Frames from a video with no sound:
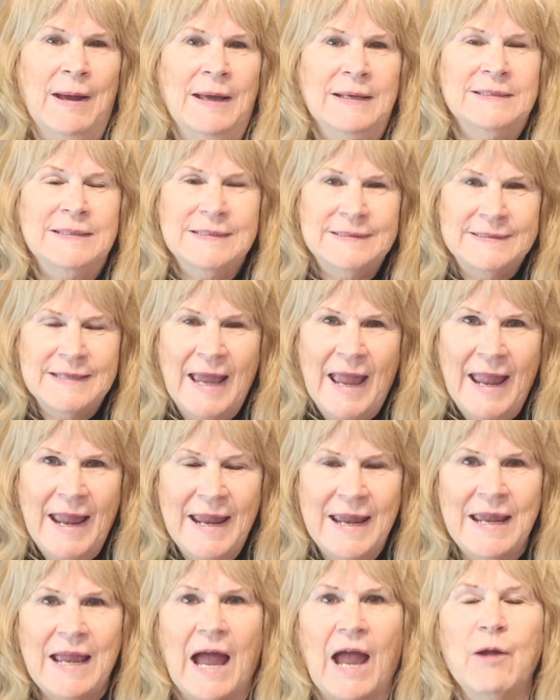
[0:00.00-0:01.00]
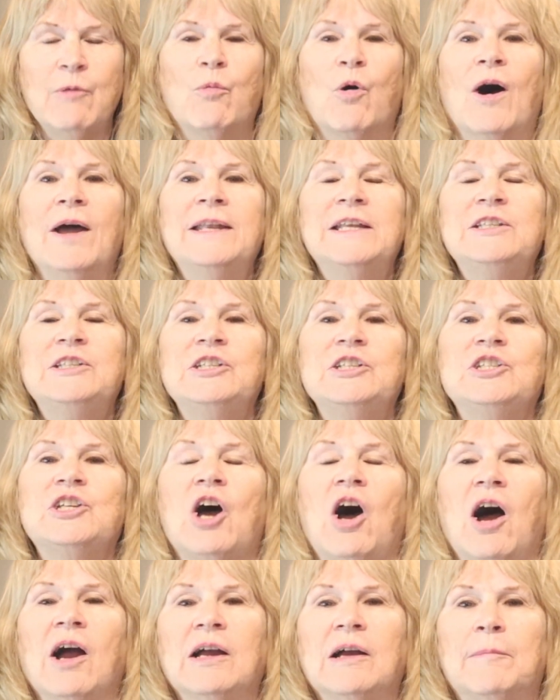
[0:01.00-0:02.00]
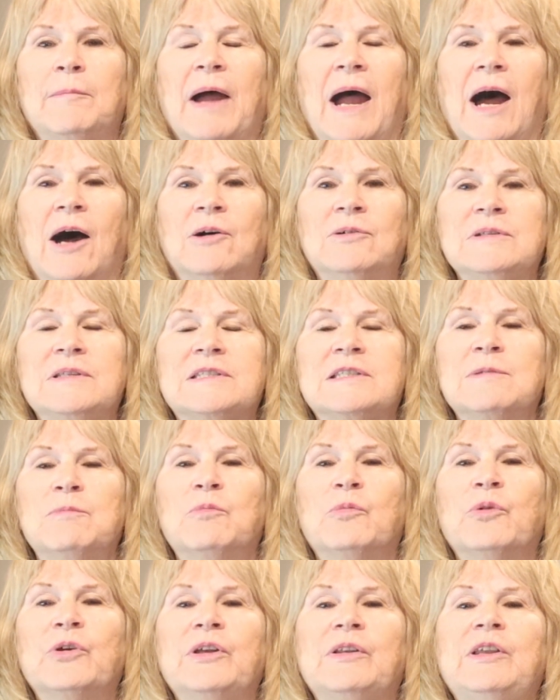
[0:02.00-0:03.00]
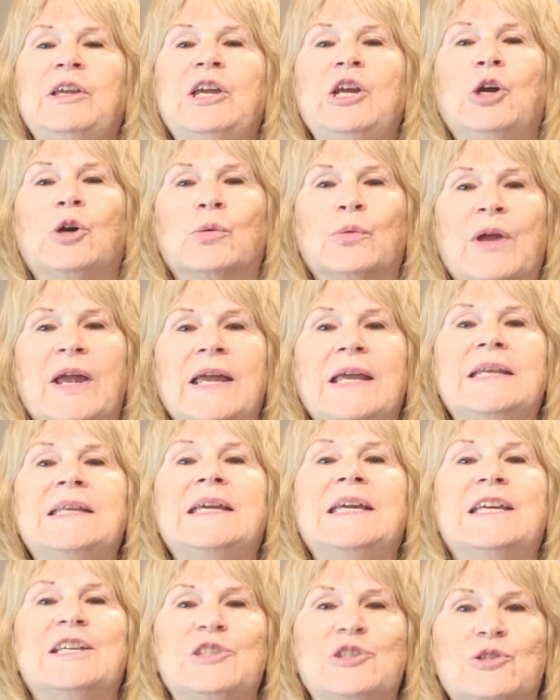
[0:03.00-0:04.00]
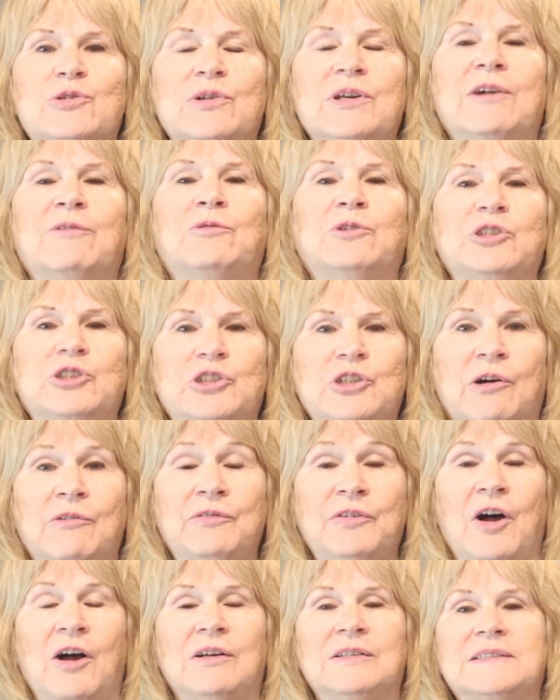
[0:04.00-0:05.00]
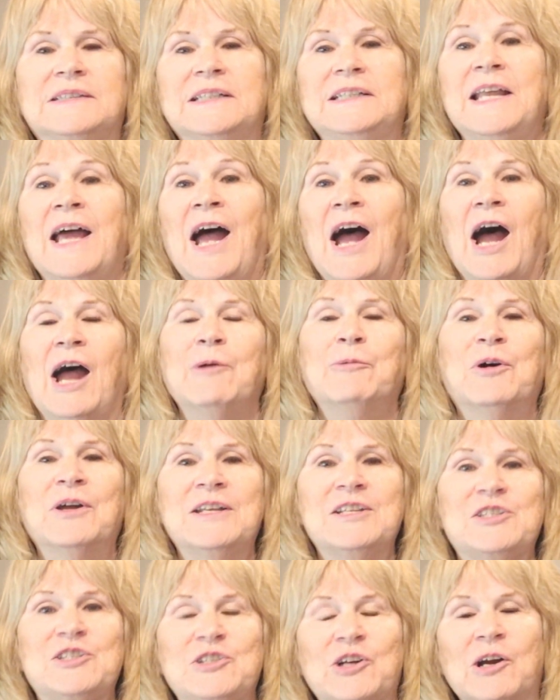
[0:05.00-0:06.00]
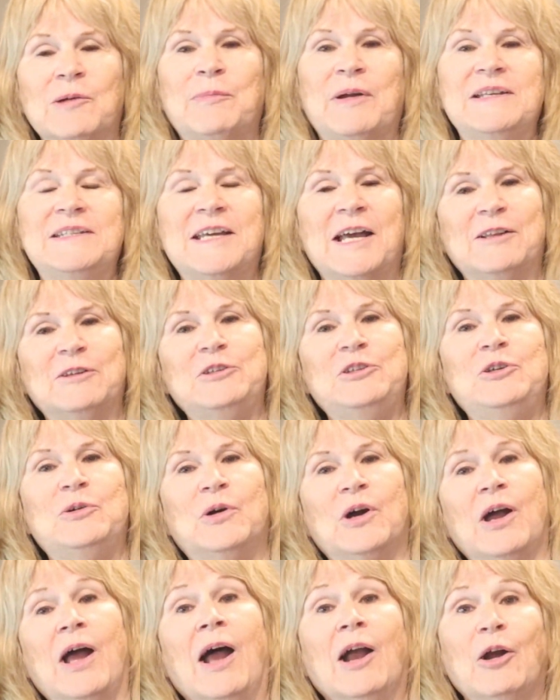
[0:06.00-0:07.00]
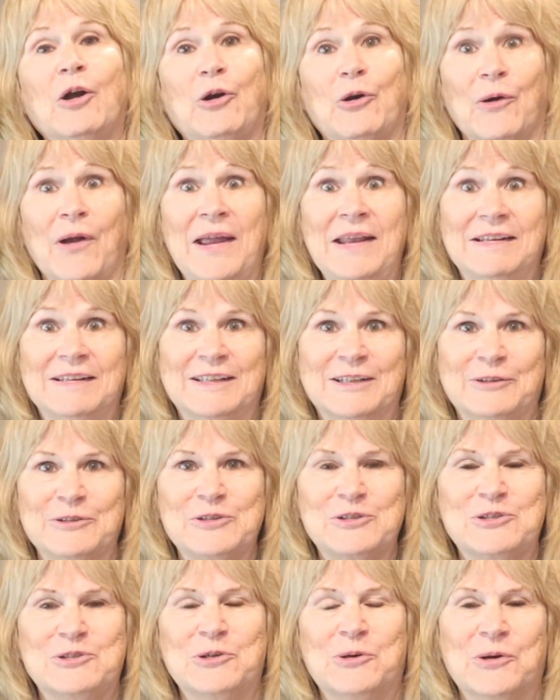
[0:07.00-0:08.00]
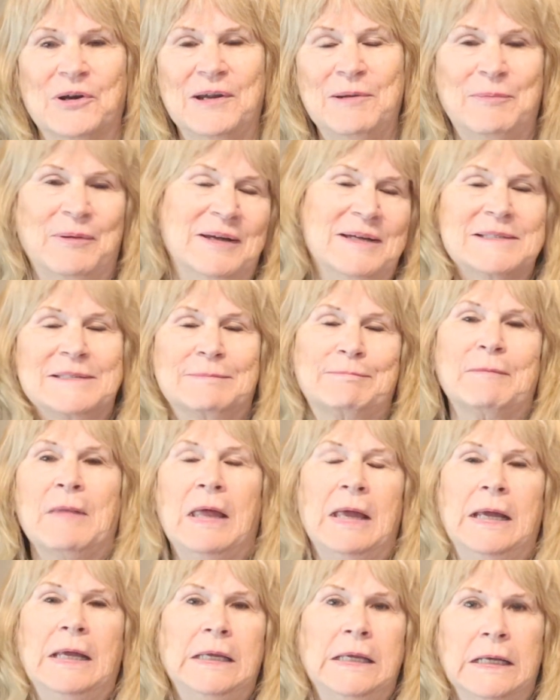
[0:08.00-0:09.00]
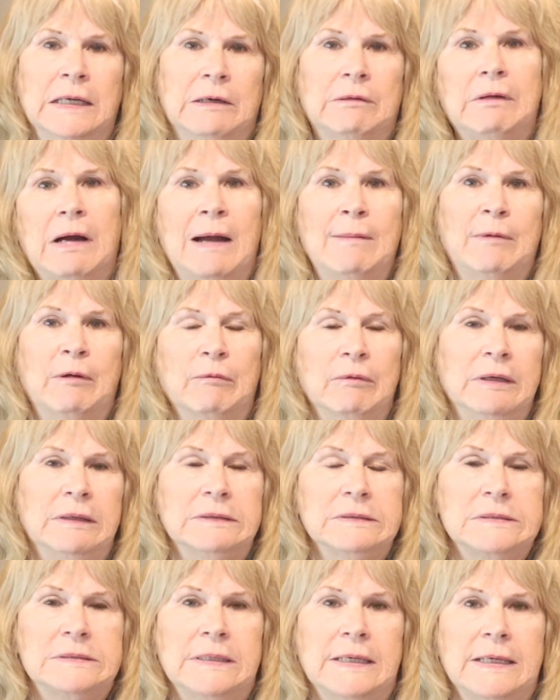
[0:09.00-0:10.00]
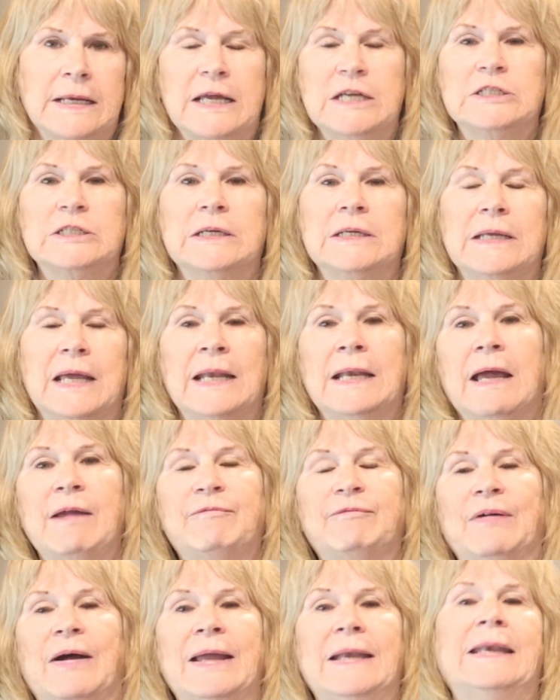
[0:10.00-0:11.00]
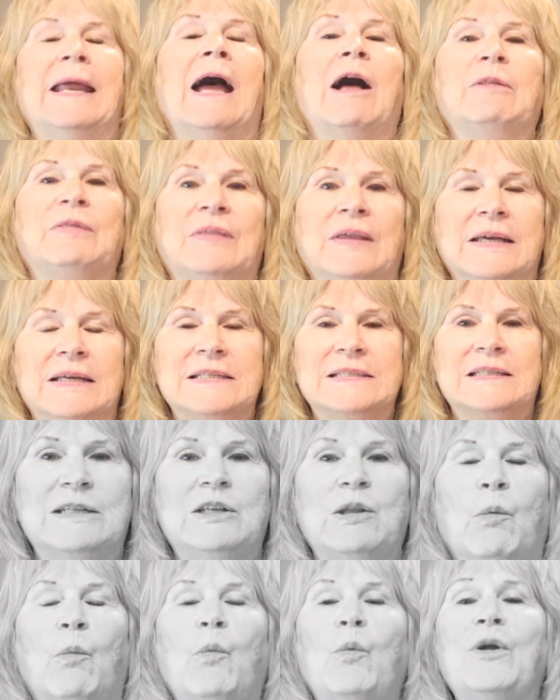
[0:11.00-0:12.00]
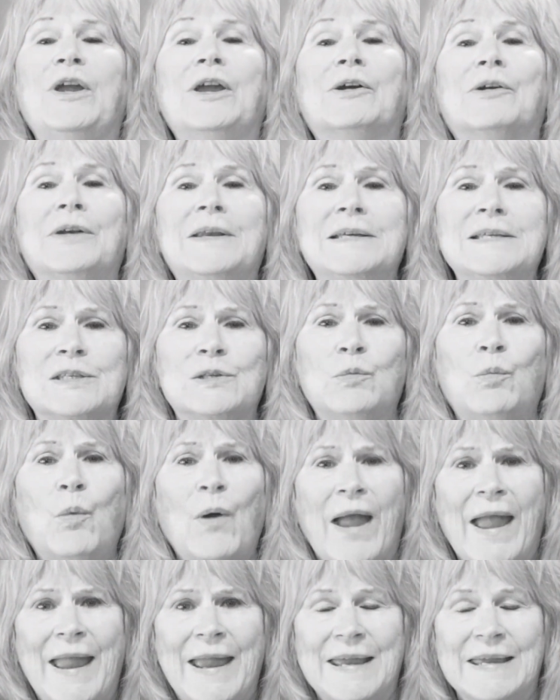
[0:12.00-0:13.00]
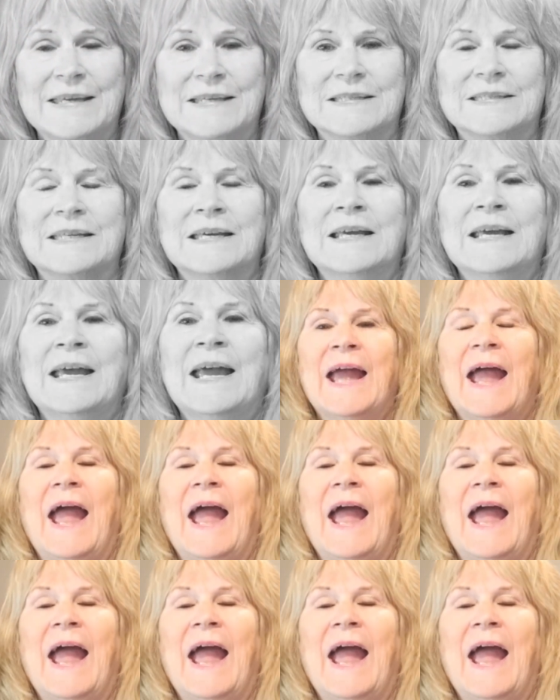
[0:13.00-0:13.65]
Today, I wanted to talk about some really great history of Wichita Falls. And I want to start by telling you a great little story because, you know, I'm a real estate agent and I find out things in the weirdest ways.